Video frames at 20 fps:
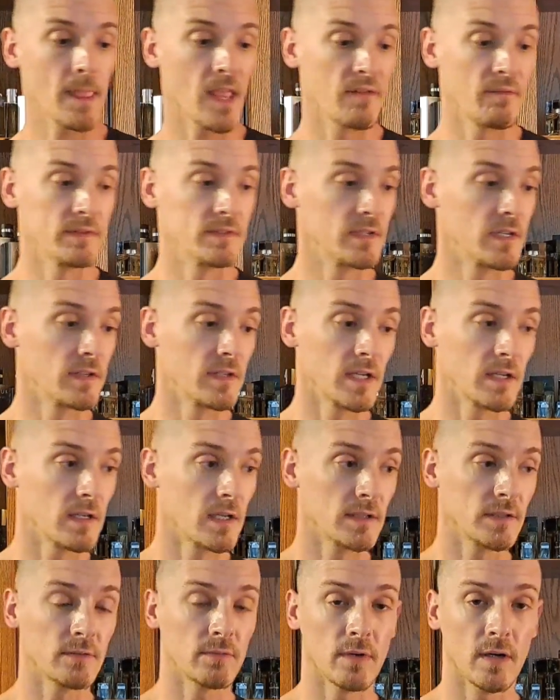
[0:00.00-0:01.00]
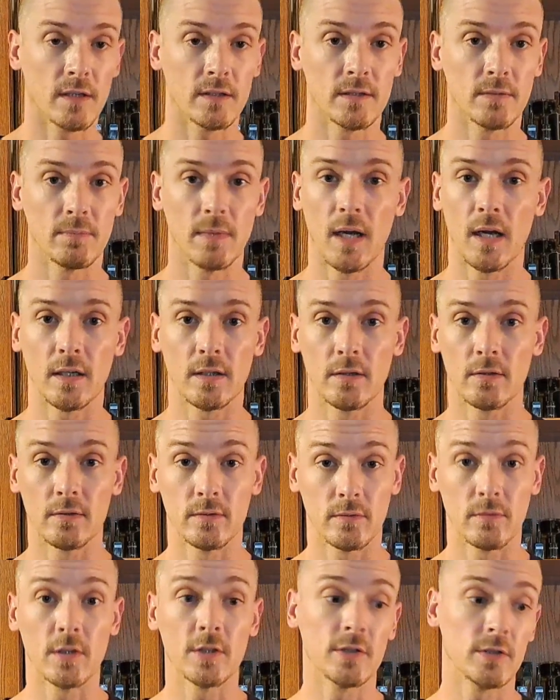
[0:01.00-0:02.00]
If it's anything like the red tobacco, the
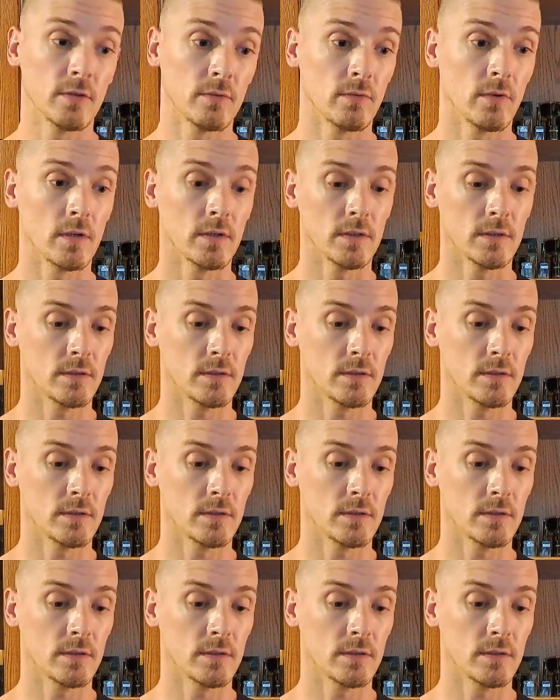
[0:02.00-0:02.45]
original one,